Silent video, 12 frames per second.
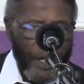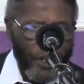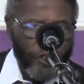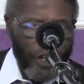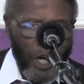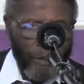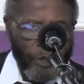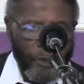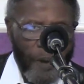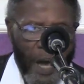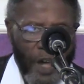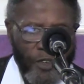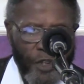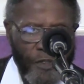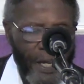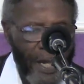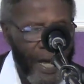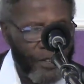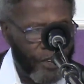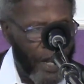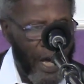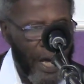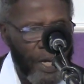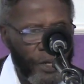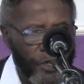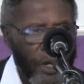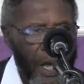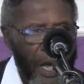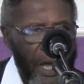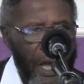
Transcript: And it shall come to pass in the last days